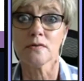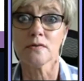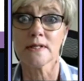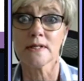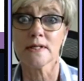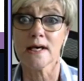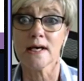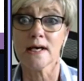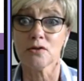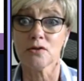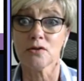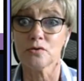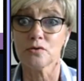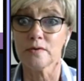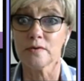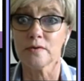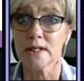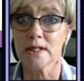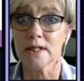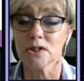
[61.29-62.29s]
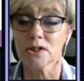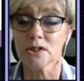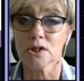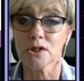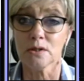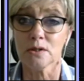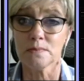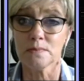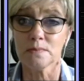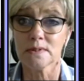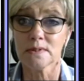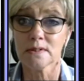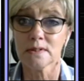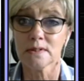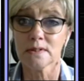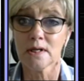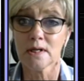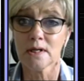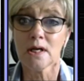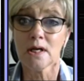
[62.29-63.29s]
their enteral feeding tubes.
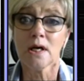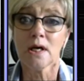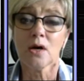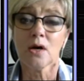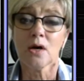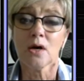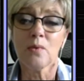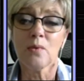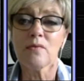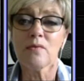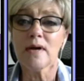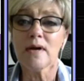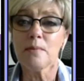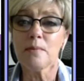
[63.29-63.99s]
We're really